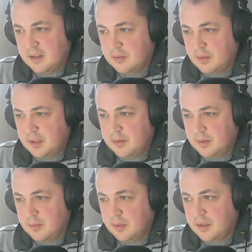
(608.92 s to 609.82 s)

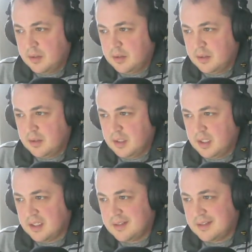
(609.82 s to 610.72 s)
2021
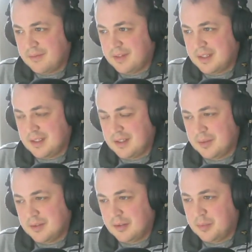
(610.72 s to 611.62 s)
and a seventh at the
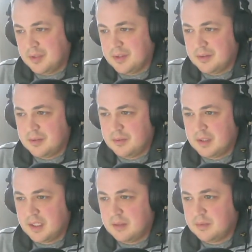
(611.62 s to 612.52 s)
U.S. Open, so 2
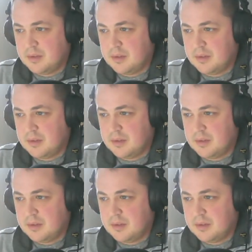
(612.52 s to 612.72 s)
times.